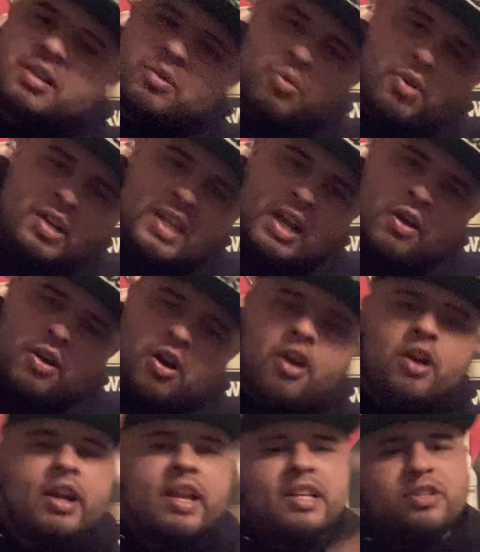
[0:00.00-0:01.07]
worked out
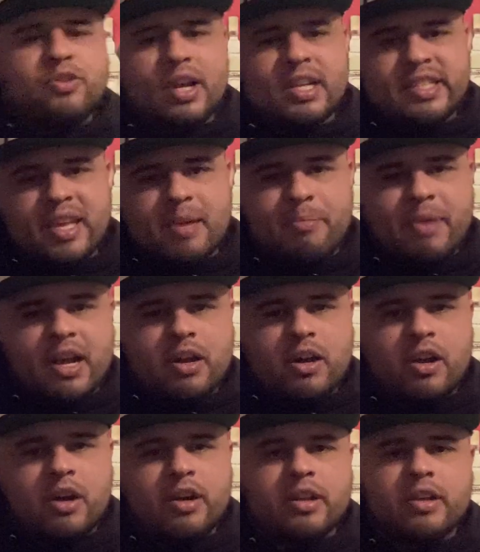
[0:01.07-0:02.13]
hard. He tries to get back
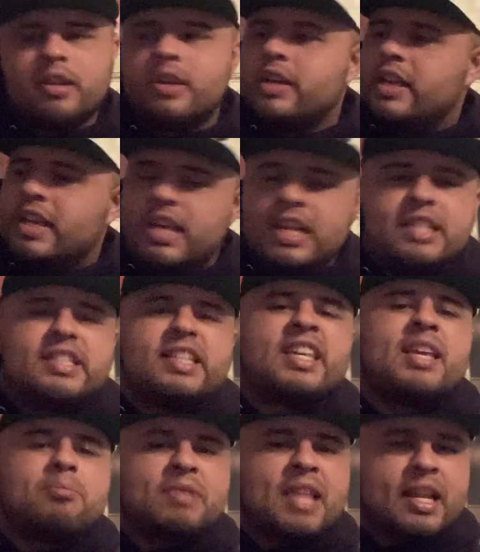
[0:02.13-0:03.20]
hard. He needs to
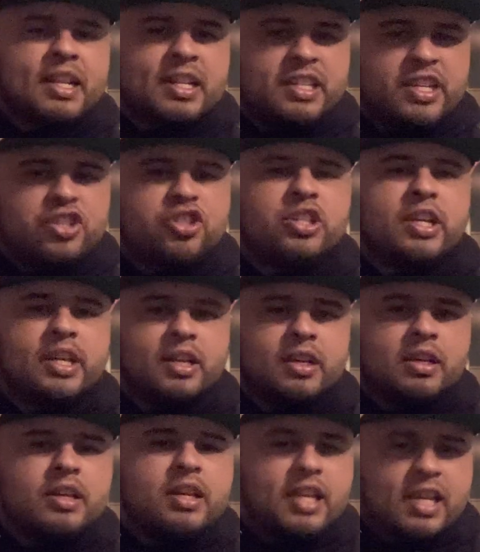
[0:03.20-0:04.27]
keep that conditioning.
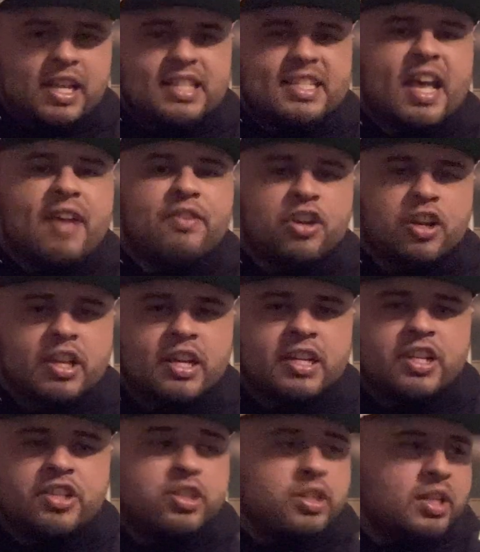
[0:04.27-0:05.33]
He needs to have good
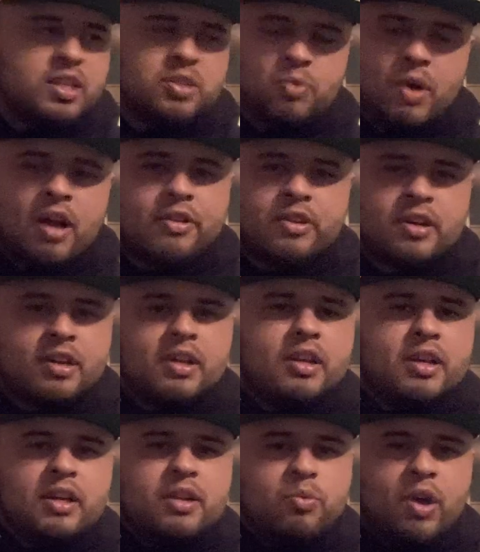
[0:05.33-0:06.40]
conditioning, because
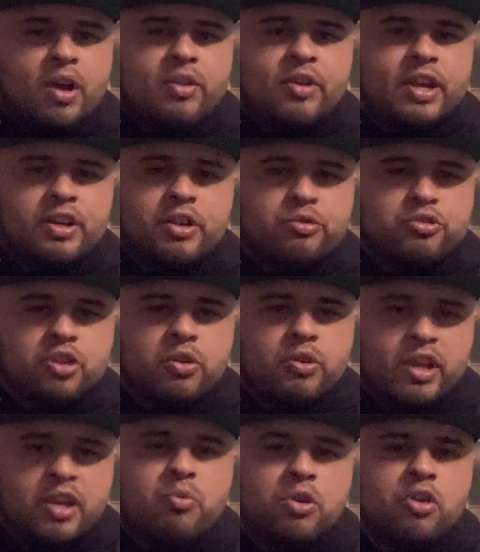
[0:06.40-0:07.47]
Wilder ain't no joke.
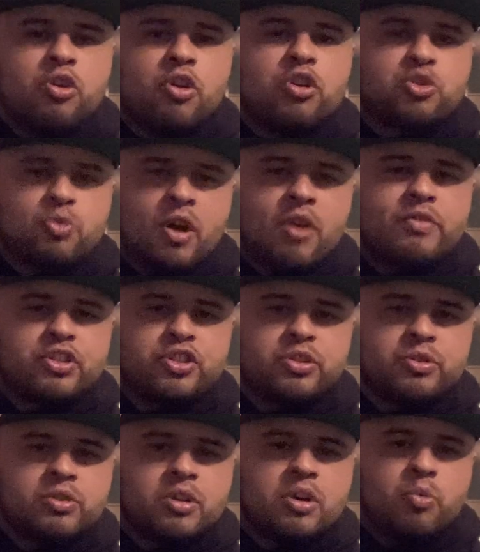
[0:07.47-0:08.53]
He will go 12 with you.
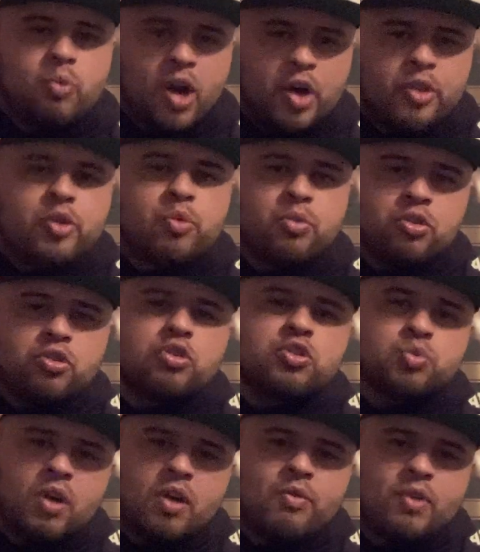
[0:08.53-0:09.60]
Wilder will go
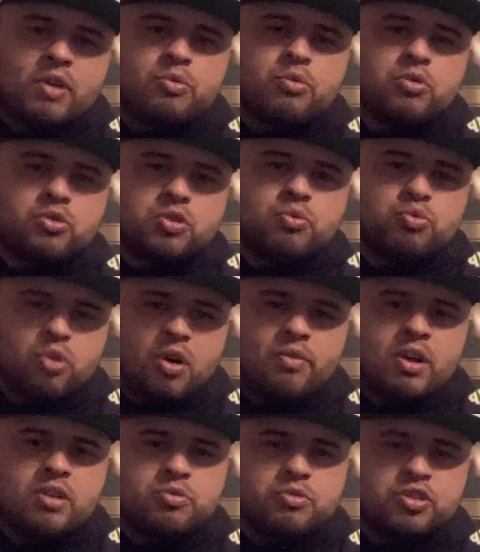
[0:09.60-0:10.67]
12 rounds
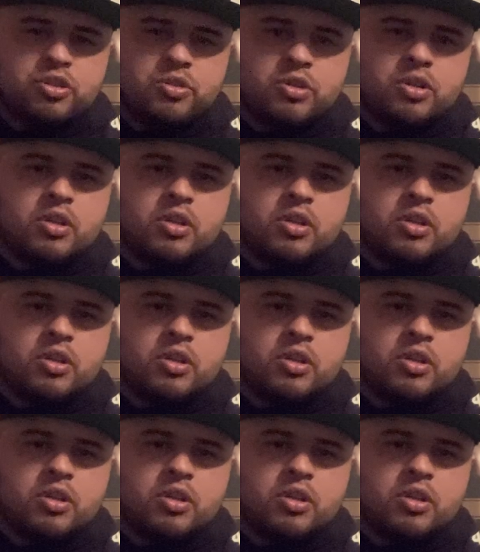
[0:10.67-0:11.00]
with you.